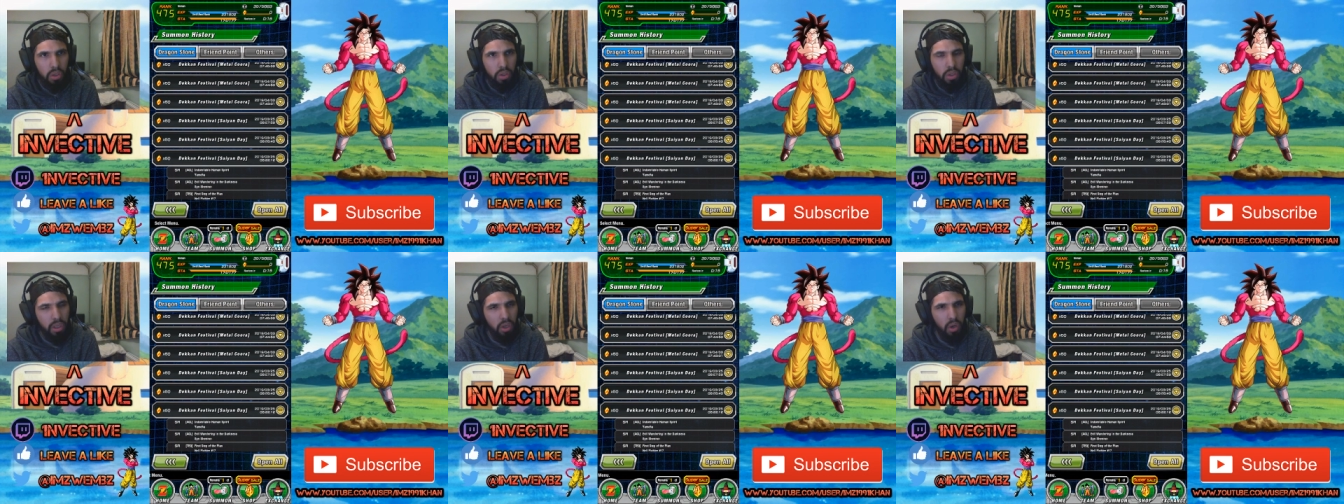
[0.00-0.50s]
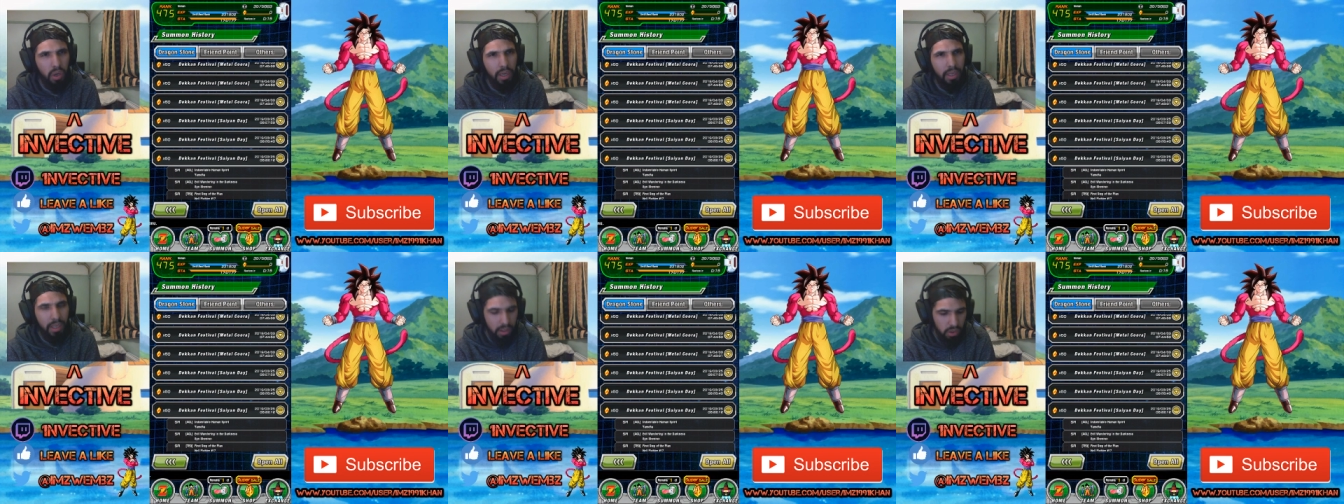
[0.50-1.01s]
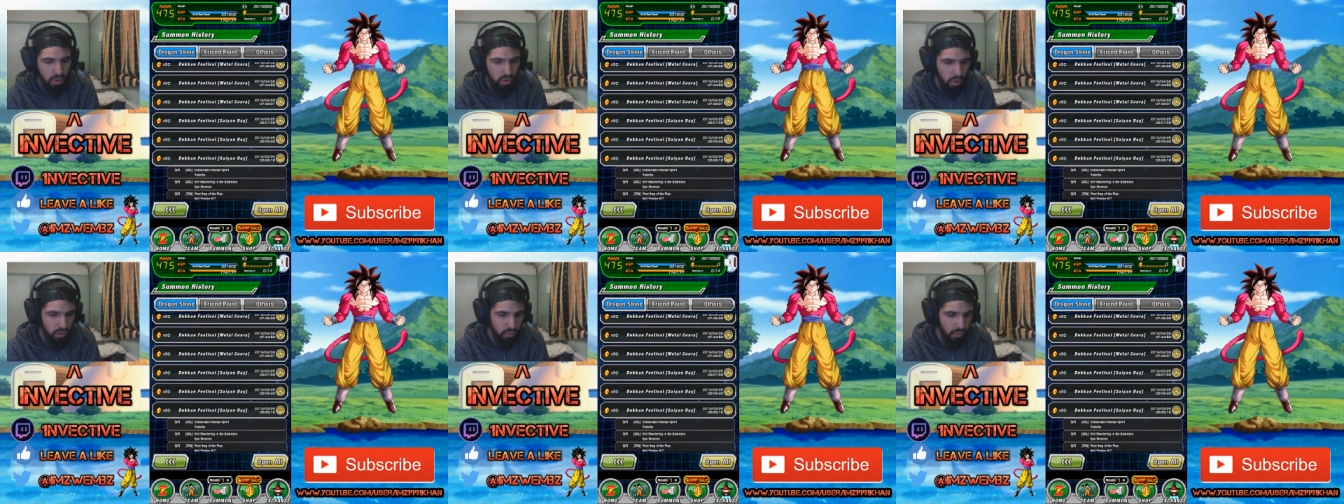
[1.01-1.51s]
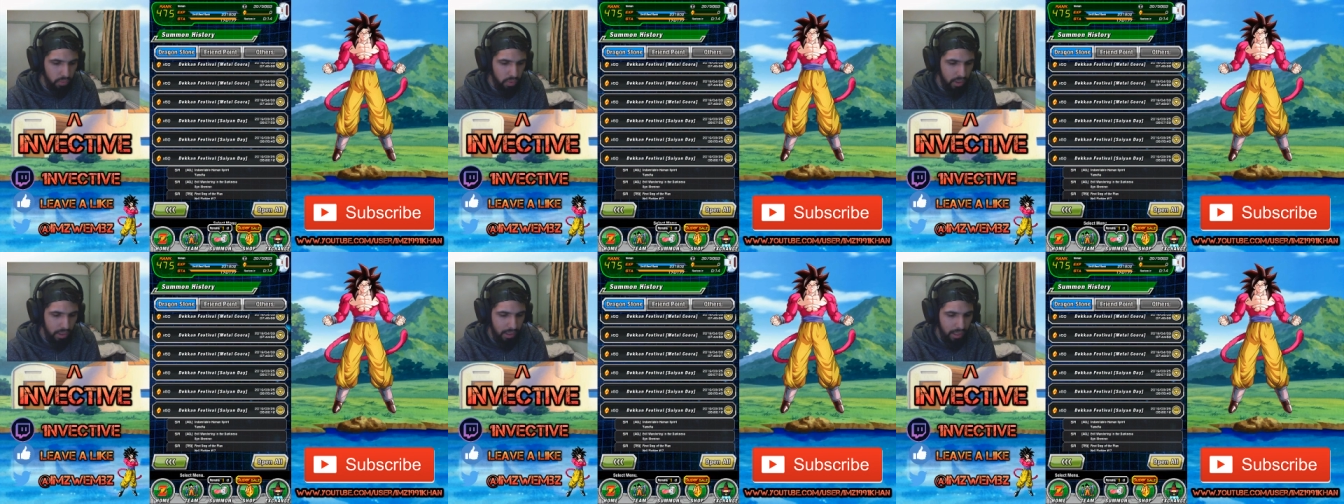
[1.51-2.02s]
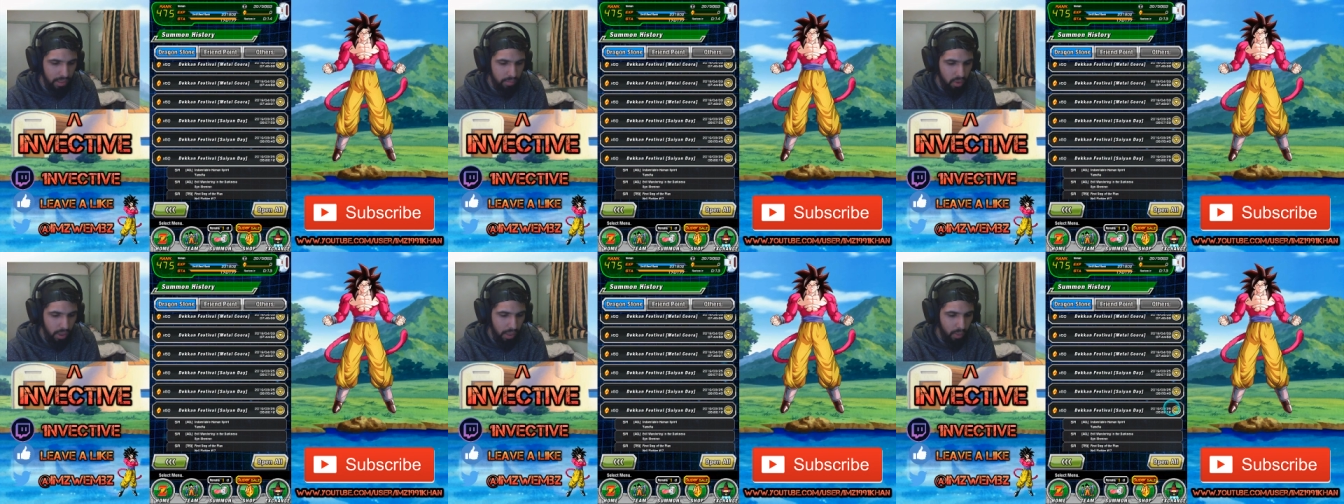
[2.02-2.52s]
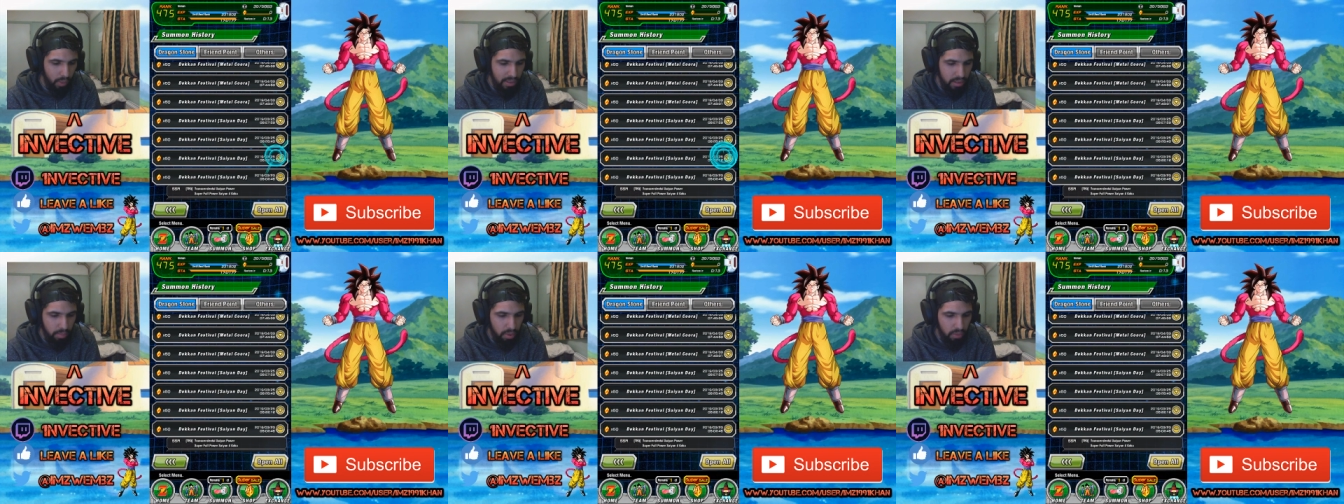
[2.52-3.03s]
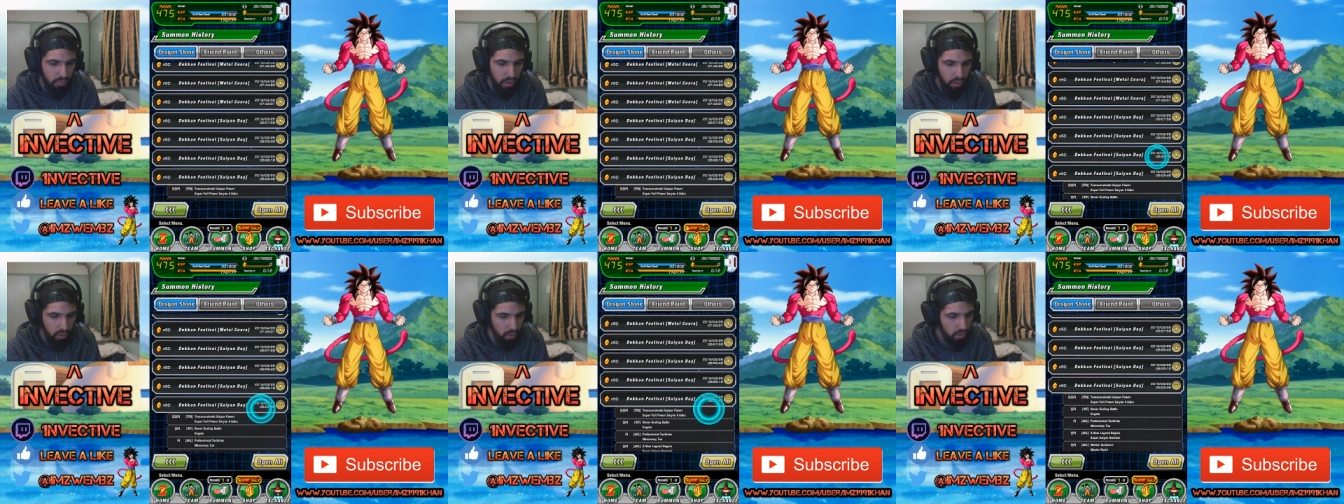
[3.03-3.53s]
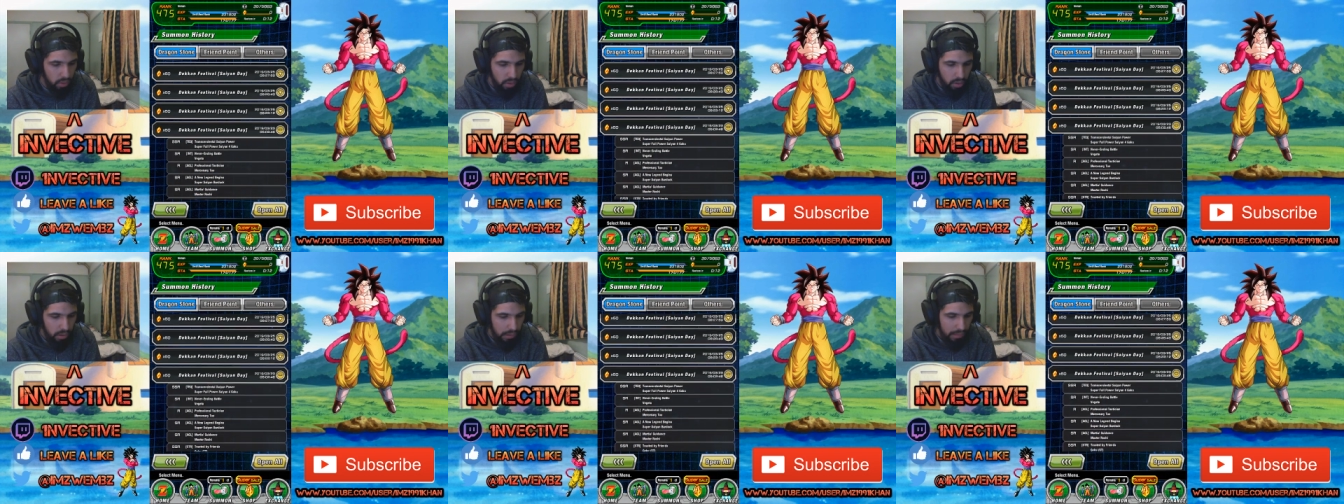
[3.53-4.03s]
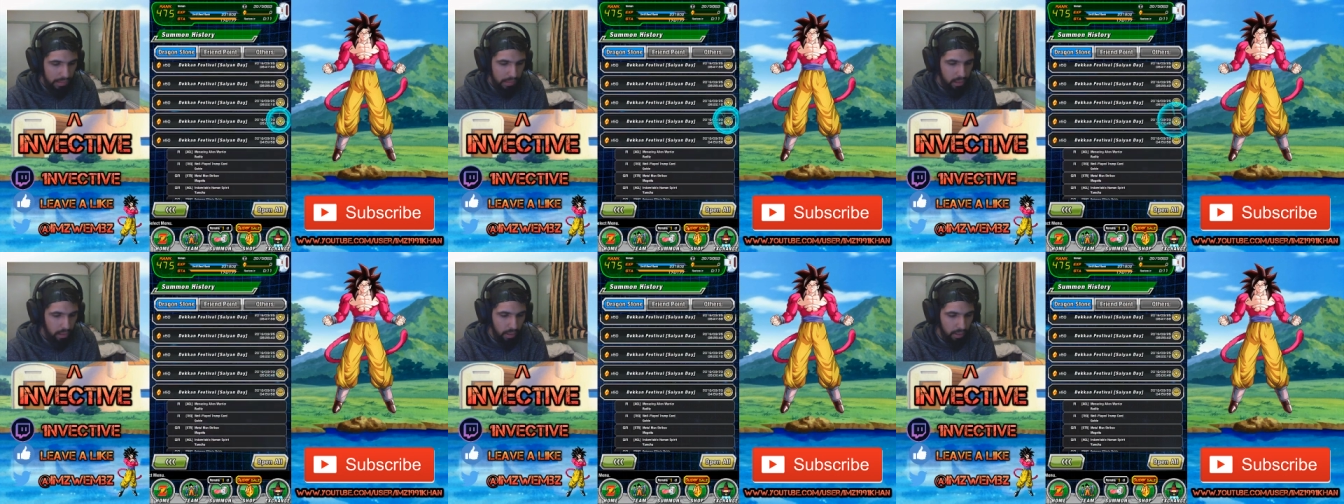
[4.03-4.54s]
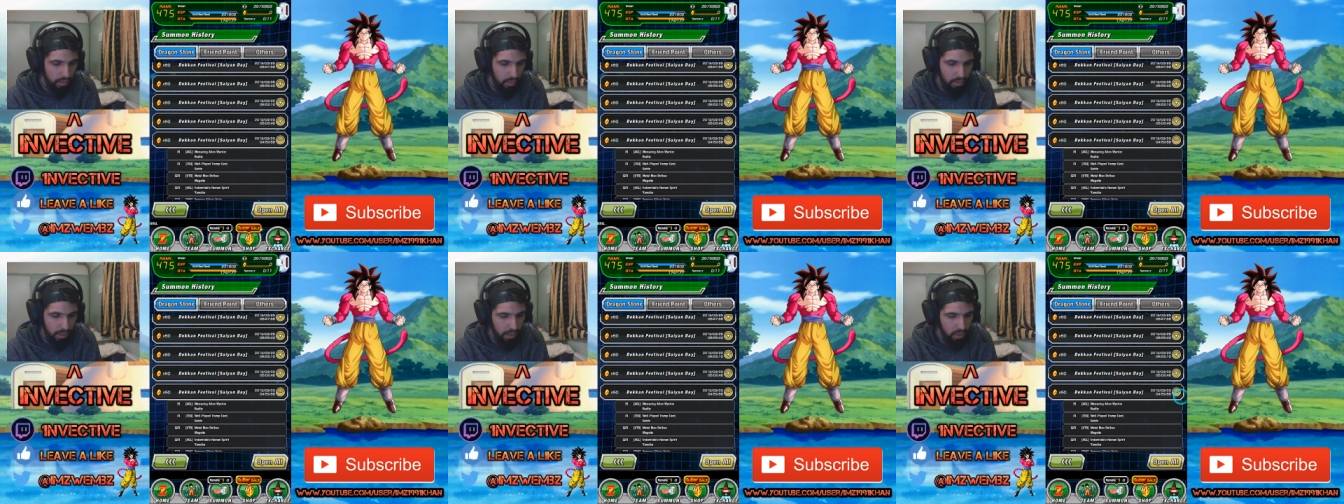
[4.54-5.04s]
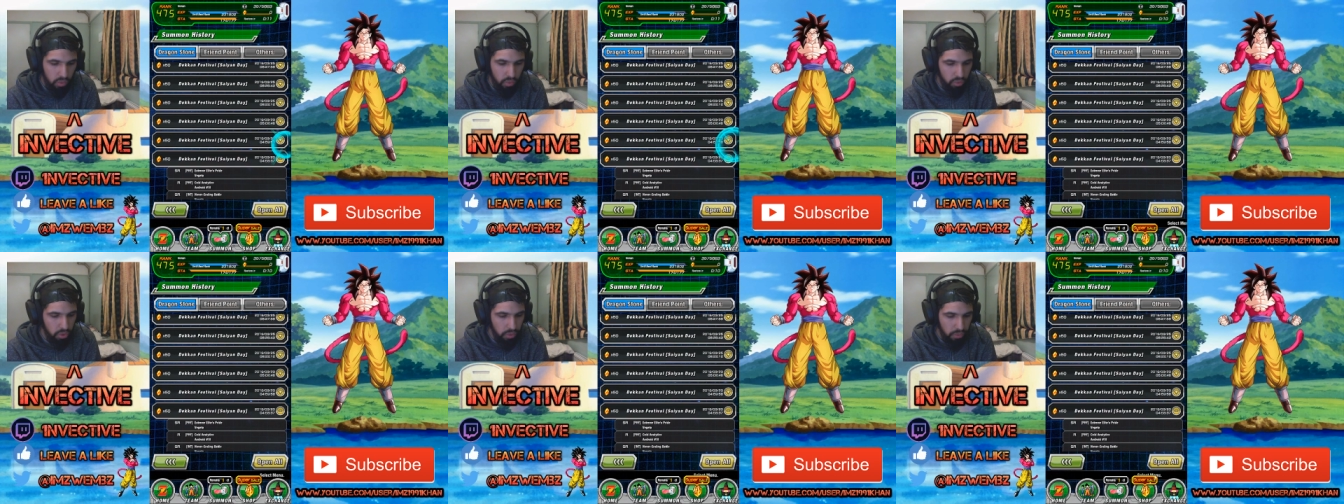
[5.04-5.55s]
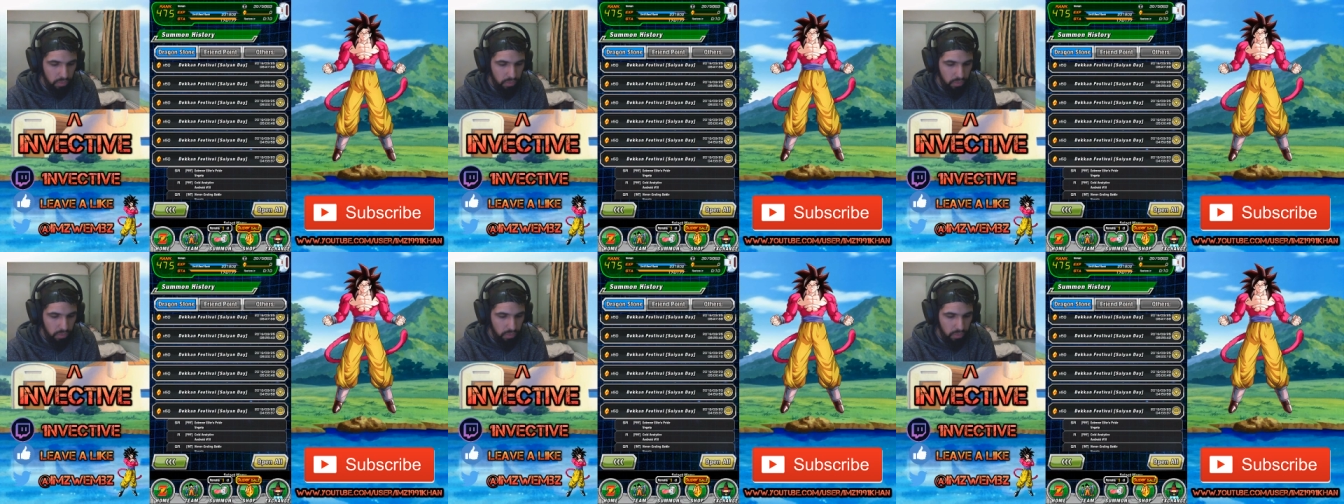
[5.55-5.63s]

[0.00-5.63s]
You can go ahead and get these stones for free in the game, so like why is it bothering you? Uh, that's not true.